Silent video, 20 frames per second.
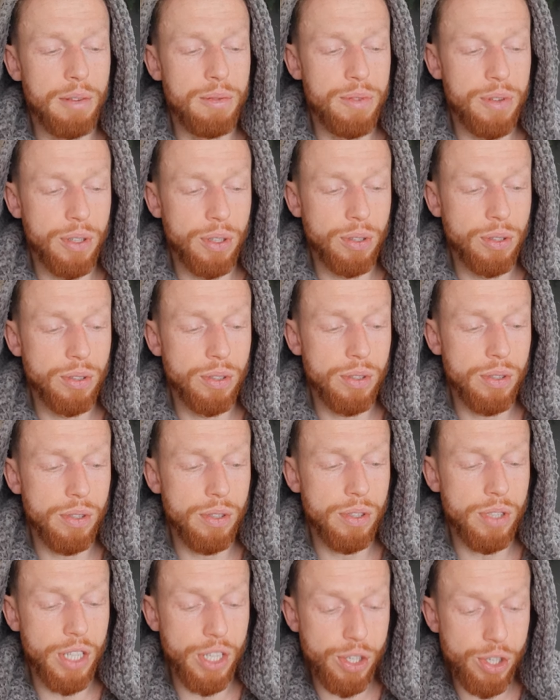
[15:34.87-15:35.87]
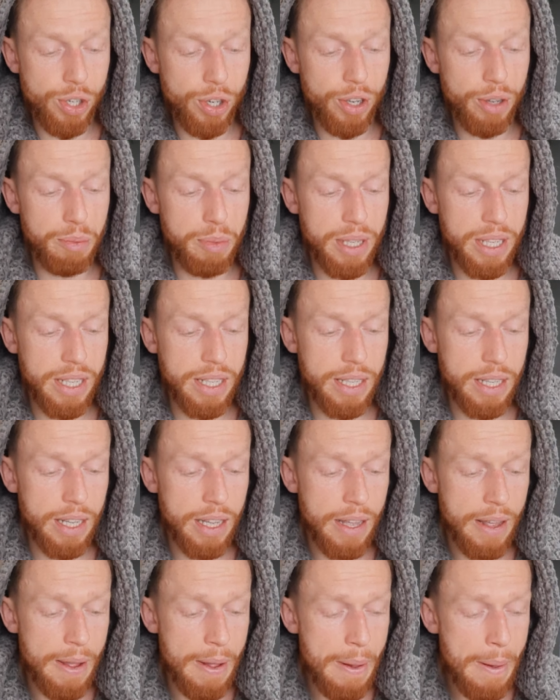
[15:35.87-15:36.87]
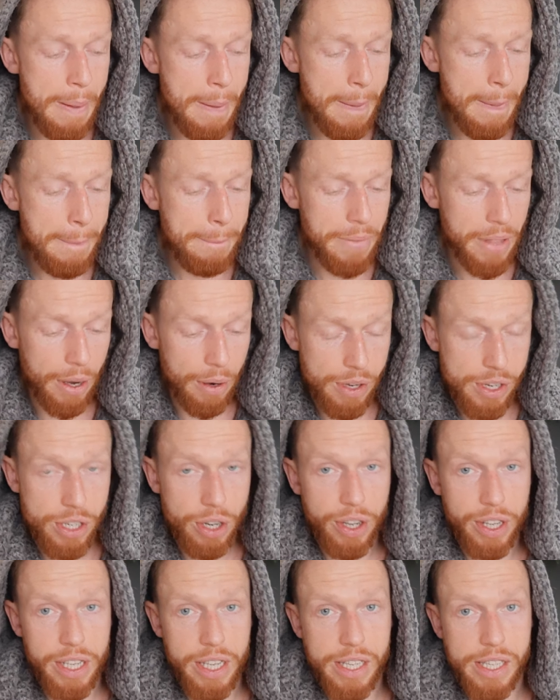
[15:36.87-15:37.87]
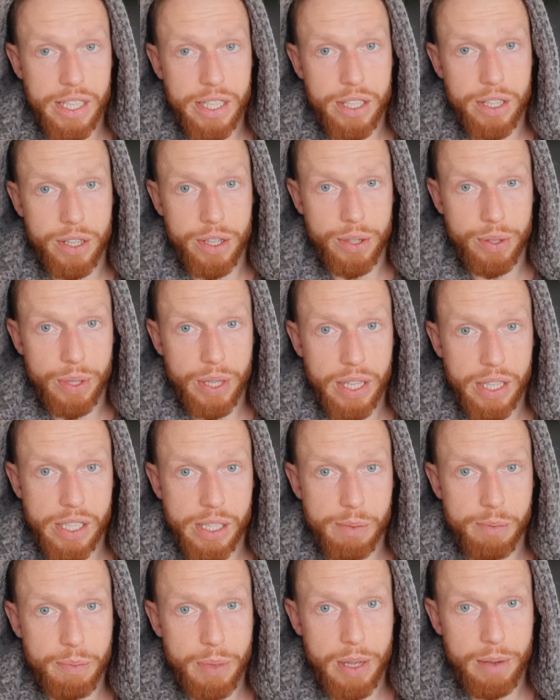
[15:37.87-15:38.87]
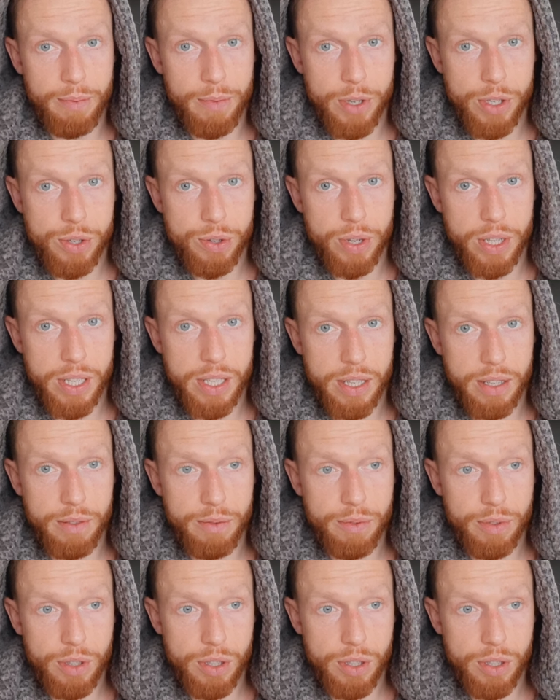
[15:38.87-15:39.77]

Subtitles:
feel determined. You know, it's not easy to do this, being restrictive,